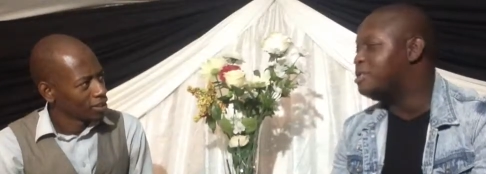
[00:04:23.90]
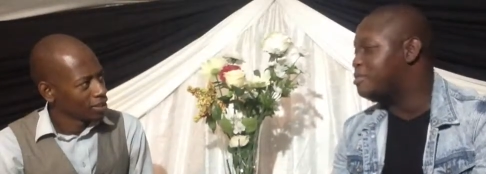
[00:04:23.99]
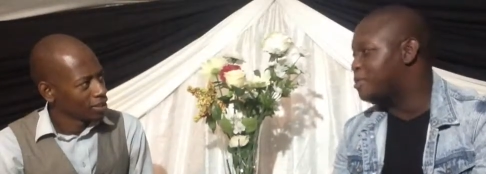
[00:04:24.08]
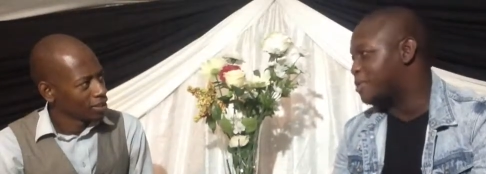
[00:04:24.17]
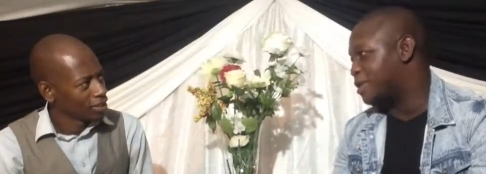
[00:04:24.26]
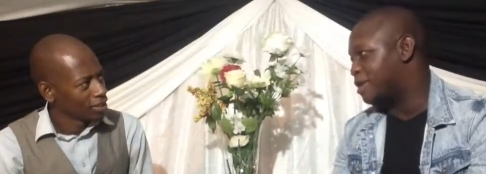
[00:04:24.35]
Speaker 1: music
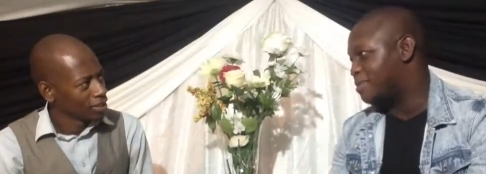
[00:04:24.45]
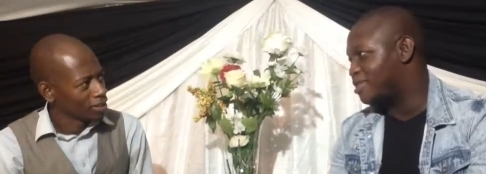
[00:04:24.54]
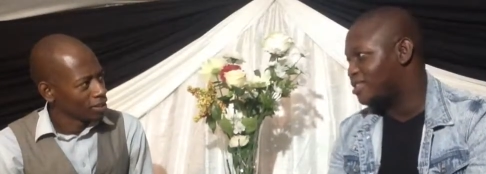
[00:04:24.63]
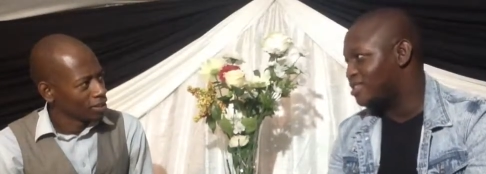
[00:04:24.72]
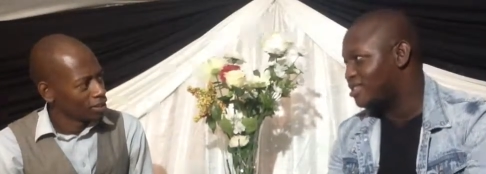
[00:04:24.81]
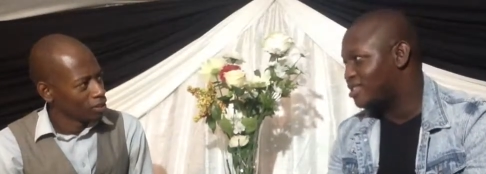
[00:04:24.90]
programmer.
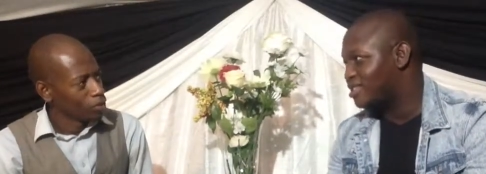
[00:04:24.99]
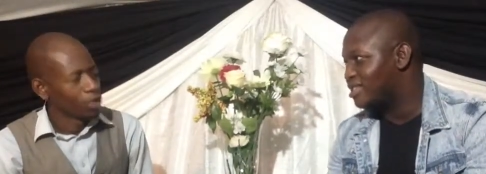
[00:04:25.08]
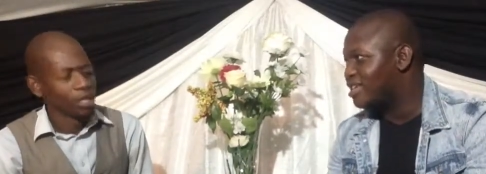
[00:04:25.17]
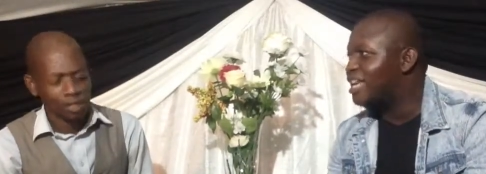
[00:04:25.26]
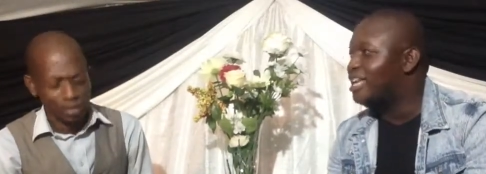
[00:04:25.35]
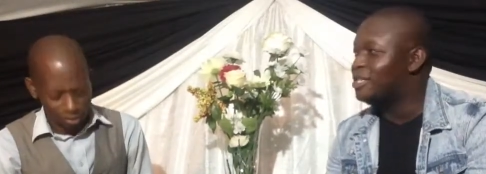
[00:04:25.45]

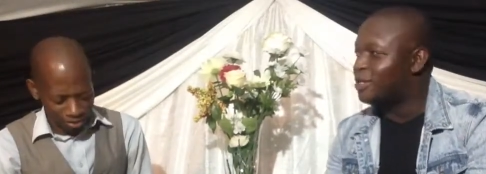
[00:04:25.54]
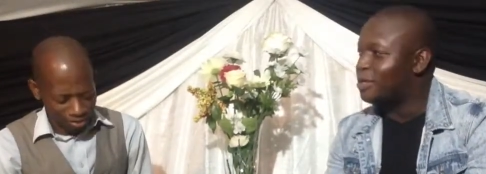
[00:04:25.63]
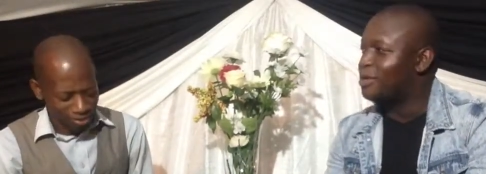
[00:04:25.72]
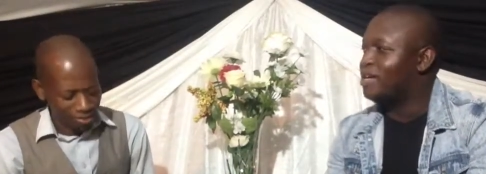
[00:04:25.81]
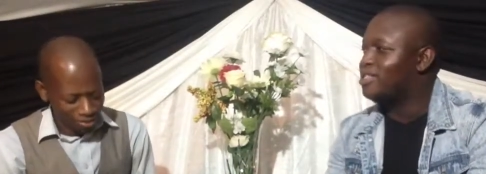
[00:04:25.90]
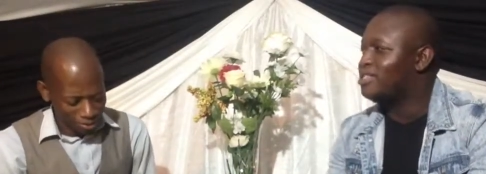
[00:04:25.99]
Okay. And a
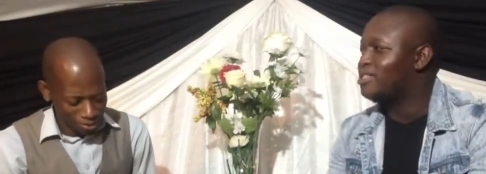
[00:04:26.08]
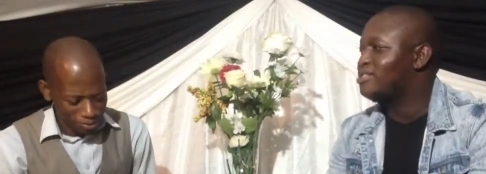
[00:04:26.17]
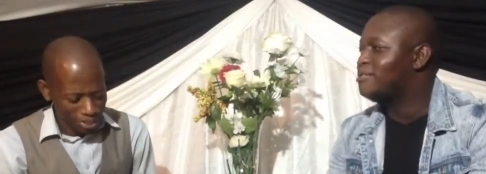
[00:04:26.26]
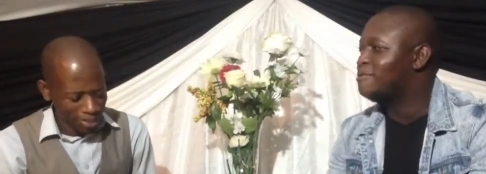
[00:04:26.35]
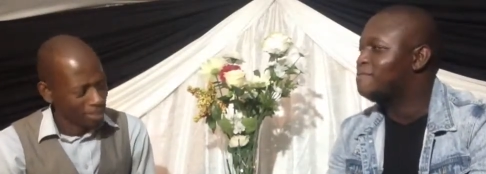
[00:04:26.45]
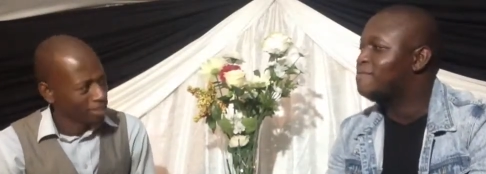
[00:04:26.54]
songwriter.
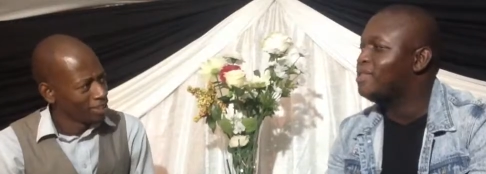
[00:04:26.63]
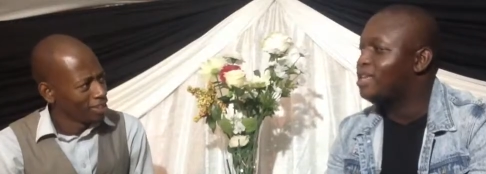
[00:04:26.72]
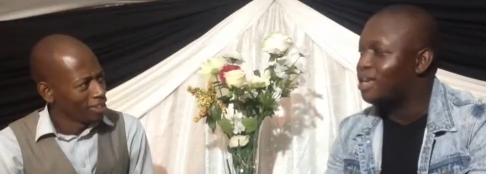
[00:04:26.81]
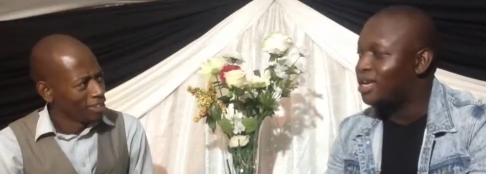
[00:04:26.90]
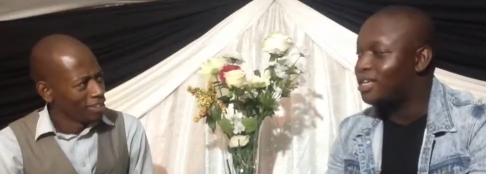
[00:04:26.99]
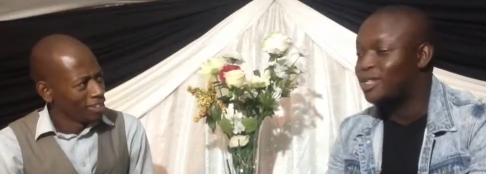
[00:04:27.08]
Okay.
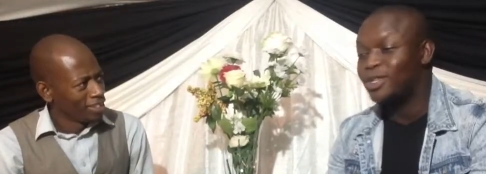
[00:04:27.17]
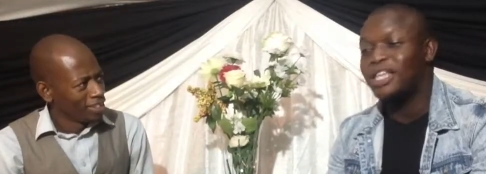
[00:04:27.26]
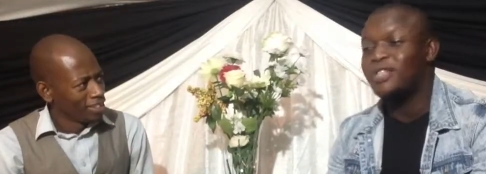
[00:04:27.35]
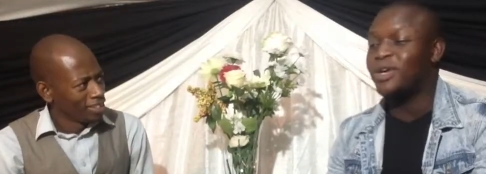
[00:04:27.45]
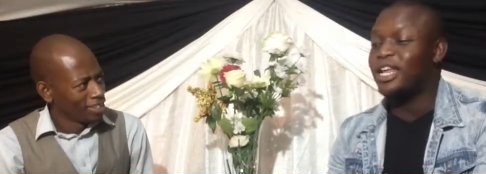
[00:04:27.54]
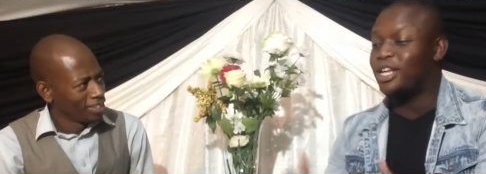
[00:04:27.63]
Yeah. So
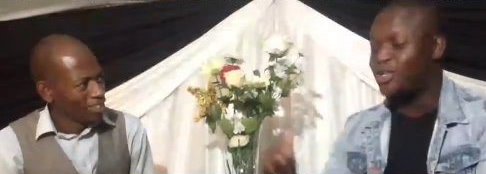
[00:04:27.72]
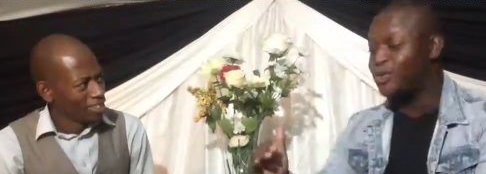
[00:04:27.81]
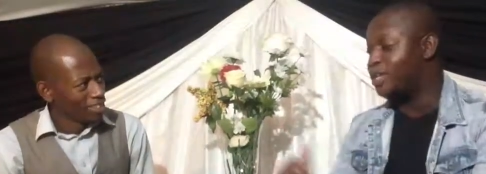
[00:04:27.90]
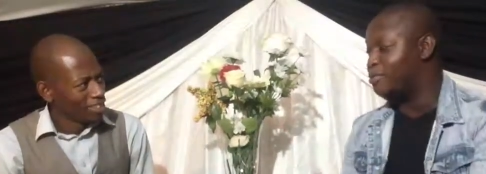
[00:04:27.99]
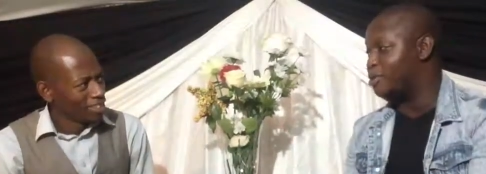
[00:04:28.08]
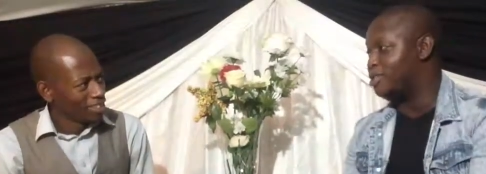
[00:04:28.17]
that's what I do
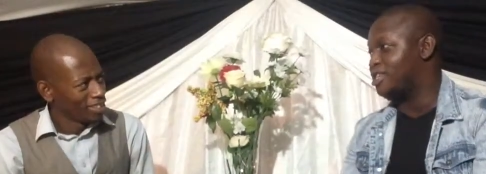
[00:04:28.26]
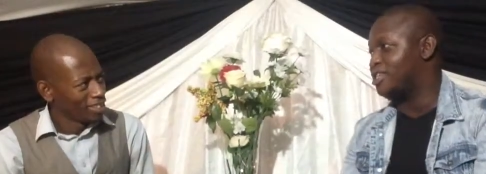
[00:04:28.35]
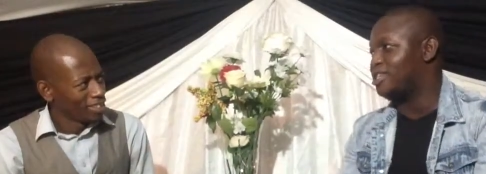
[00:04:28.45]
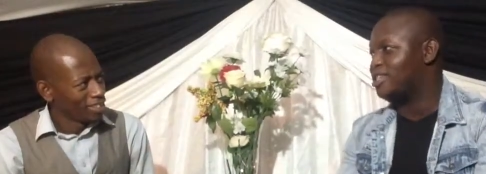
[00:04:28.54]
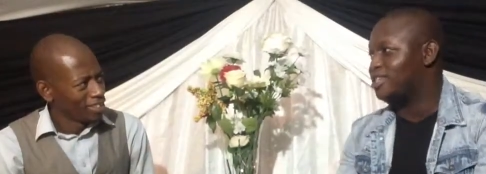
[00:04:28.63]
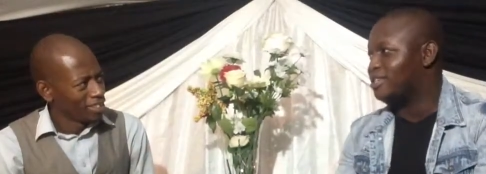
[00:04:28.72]
in music.
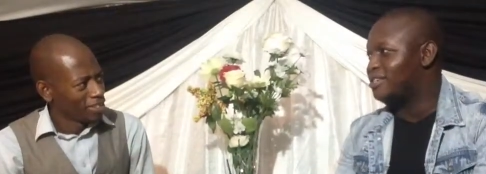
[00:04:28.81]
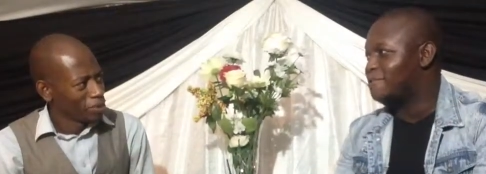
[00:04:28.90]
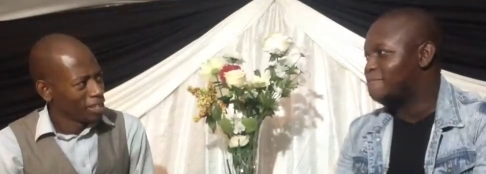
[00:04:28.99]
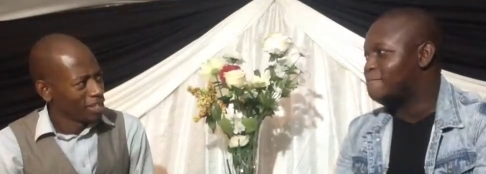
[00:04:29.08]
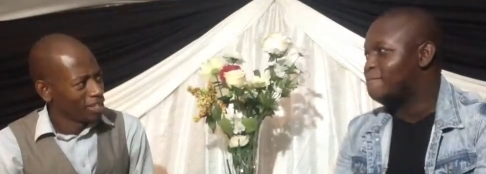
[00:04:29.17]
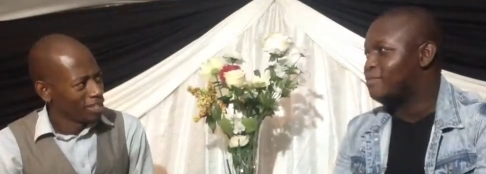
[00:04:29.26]

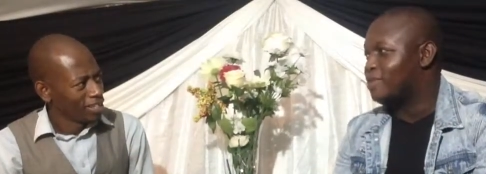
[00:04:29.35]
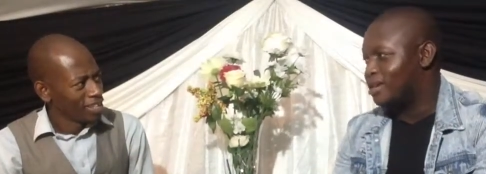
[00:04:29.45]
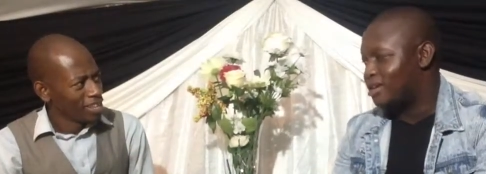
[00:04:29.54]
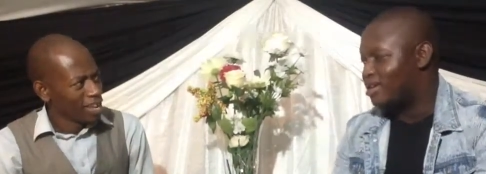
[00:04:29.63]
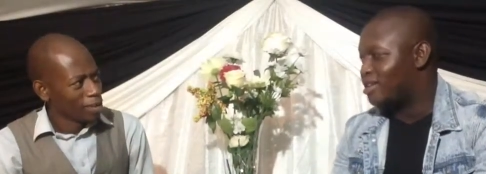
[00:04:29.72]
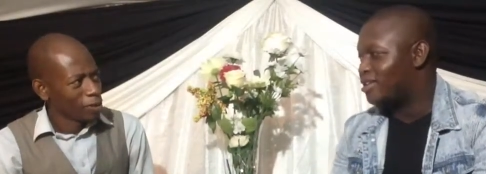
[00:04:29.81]
Okay.
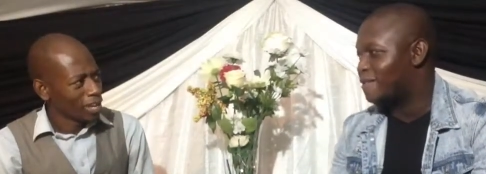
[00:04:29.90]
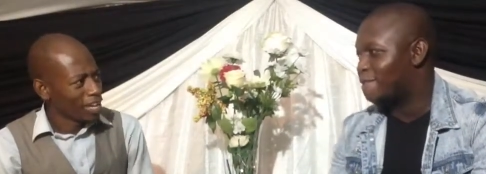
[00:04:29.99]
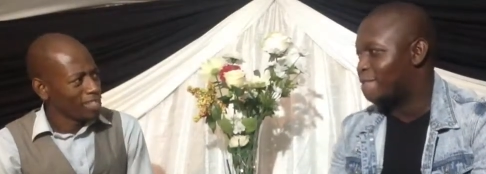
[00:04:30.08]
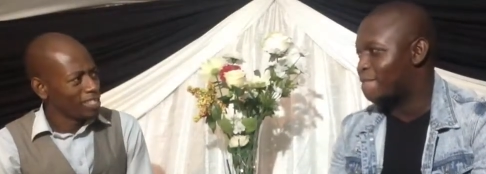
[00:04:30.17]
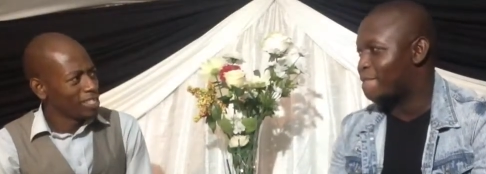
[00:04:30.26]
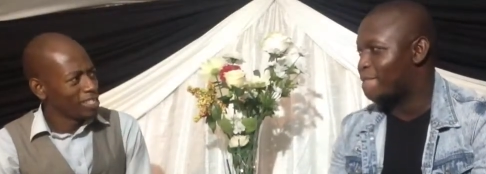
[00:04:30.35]
I
Speaker 2: thought
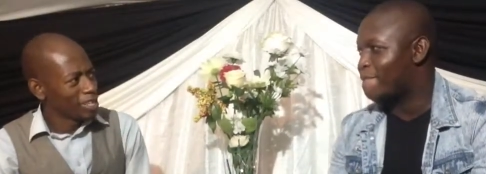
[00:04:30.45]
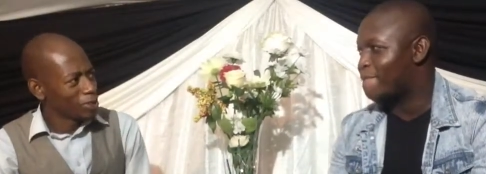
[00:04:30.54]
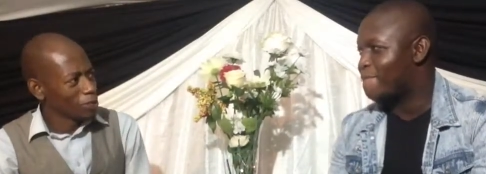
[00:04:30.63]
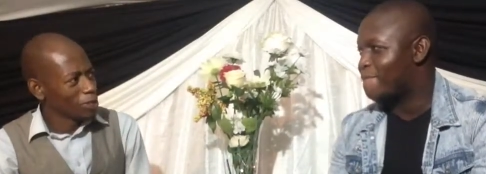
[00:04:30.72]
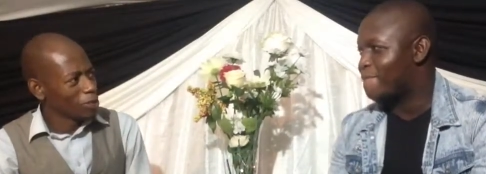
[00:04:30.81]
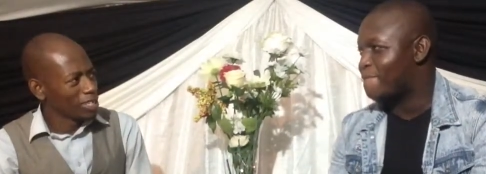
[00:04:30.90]
ITs are the
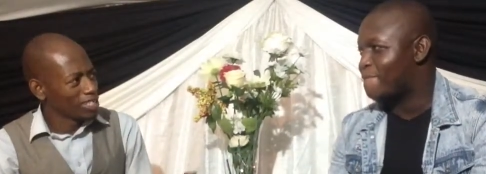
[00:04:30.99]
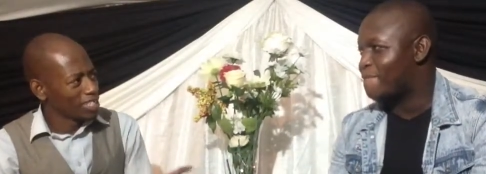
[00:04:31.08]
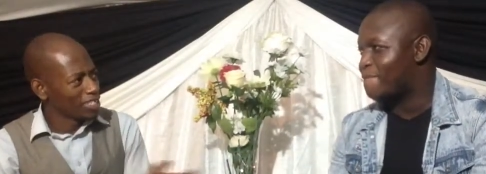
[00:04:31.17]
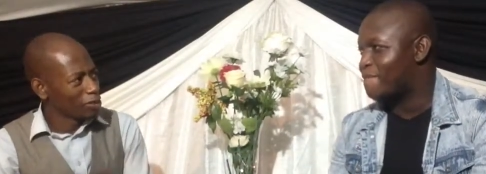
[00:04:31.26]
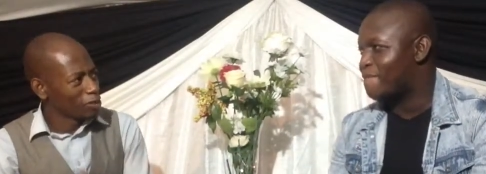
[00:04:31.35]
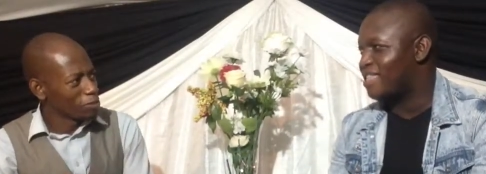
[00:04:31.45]
only ones
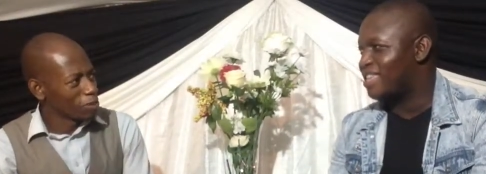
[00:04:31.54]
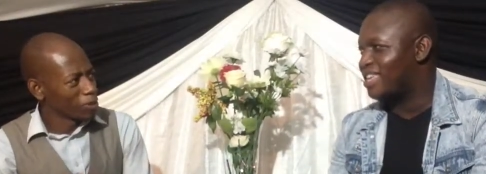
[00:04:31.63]
that deal with